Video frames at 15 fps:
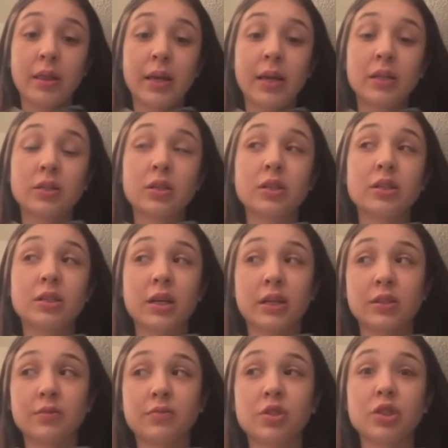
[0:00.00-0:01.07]
The
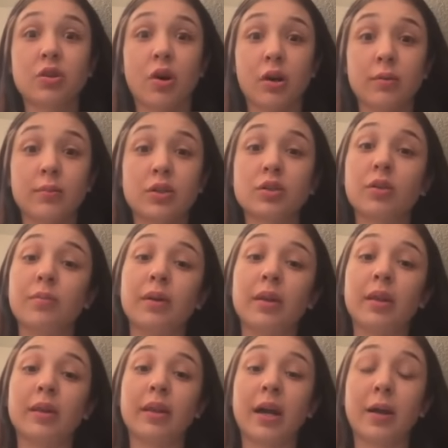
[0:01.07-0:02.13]
detective just called me and told
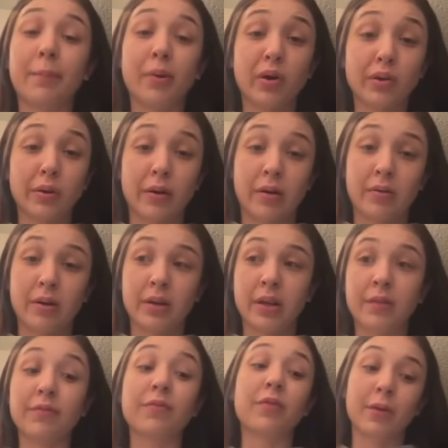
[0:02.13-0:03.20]
me that they had a bolo out on
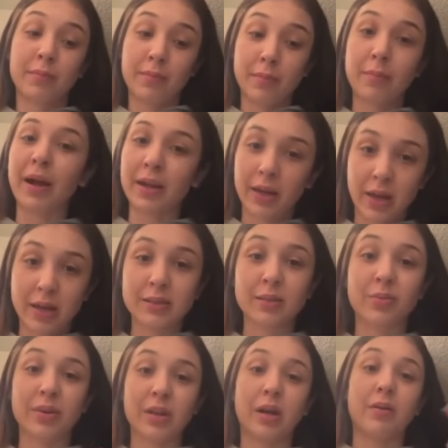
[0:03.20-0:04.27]
him from my case,
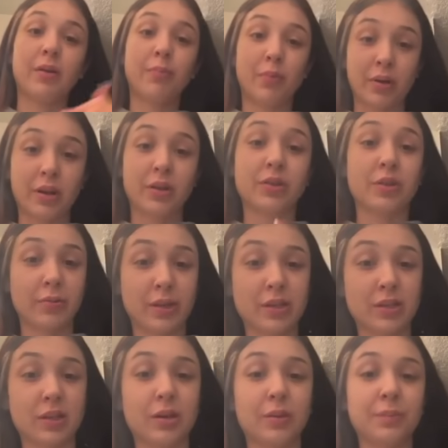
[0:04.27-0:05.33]
the one that I reported 3
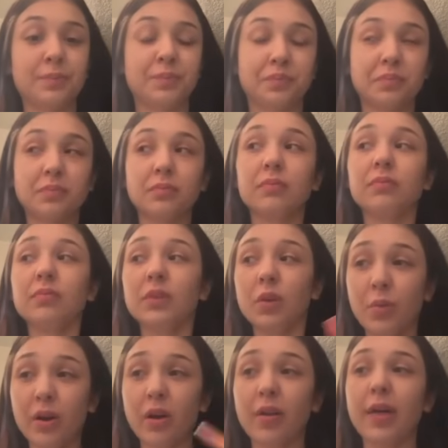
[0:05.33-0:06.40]
weeks ago
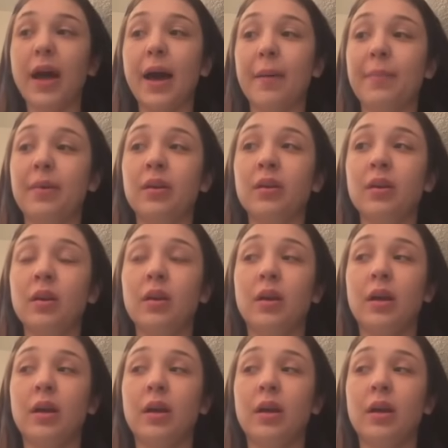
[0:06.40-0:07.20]
when all that happened.